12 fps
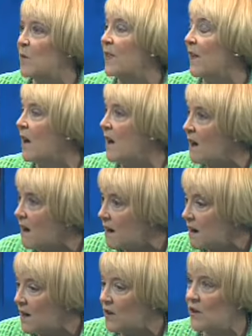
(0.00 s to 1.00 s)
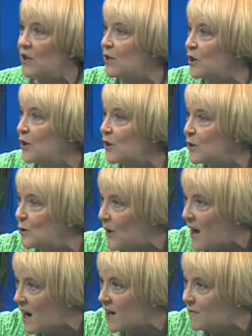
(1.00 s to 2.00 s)
with a hug or you're going to do a
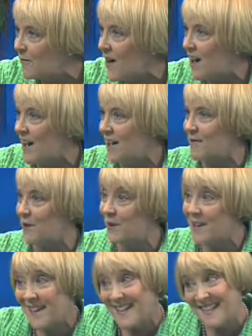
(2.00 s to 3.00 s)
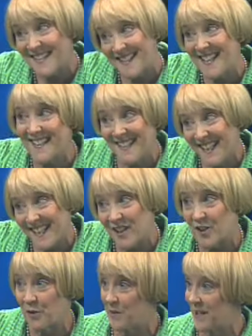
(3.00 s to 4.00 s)
high five or see you
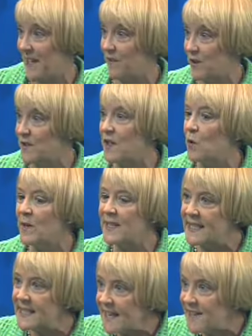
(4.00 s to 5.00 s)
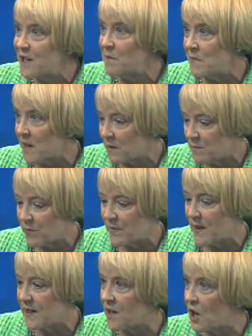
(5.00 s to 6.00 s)
later or whatever. So we set them up.
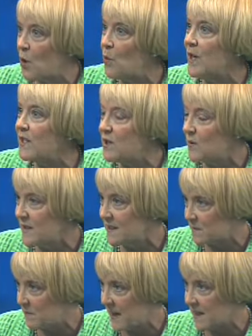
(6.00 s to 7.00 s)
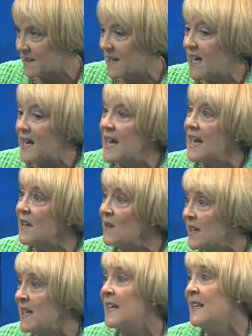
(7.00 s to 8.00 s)
They know what to expect. And
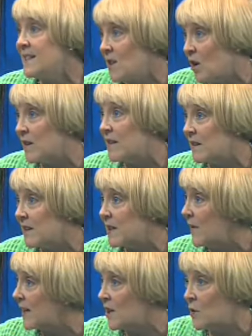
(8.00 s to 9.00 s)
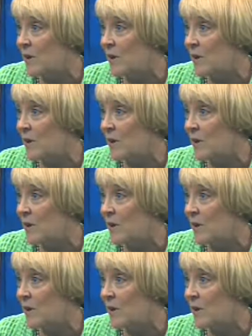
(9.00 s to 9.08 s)
then it is hard to leave. I know